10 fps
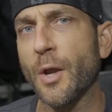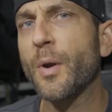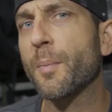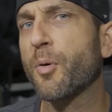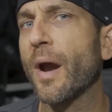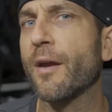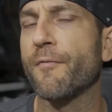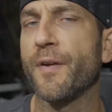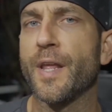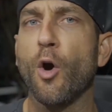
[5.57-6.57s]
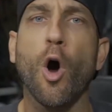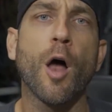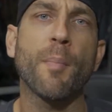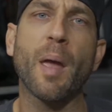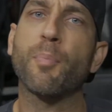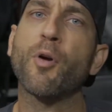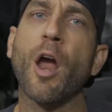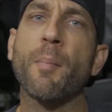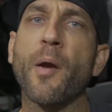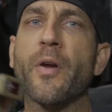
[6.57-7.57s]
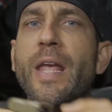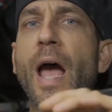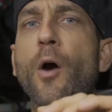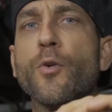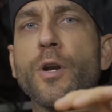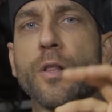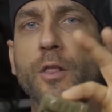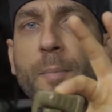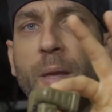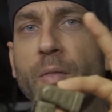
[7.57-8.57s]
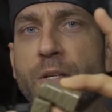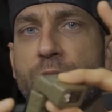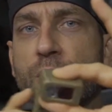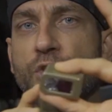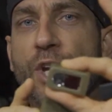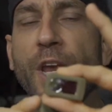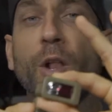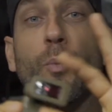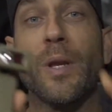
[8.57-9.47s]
Now in a prior video on my primary Outer Limitless channel,